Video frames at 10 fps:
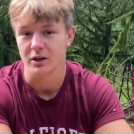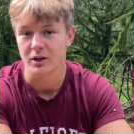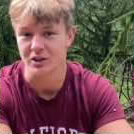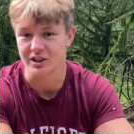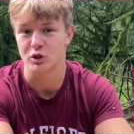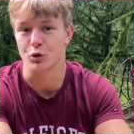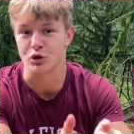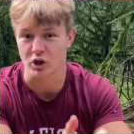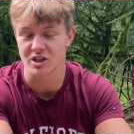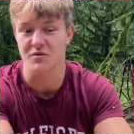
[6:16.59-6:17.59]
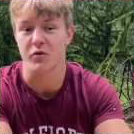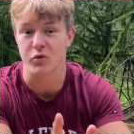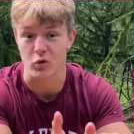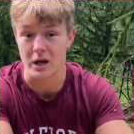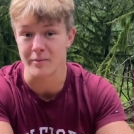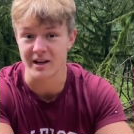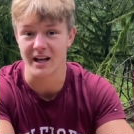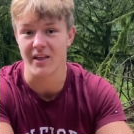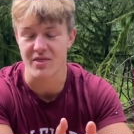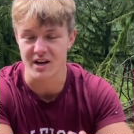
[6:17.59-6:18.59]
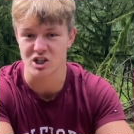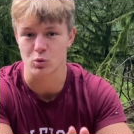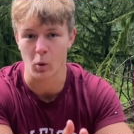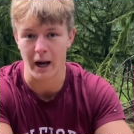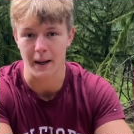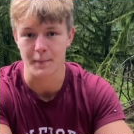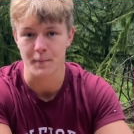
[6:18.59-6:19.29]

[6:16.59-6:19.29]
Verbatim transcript: You need to just frame it in this way.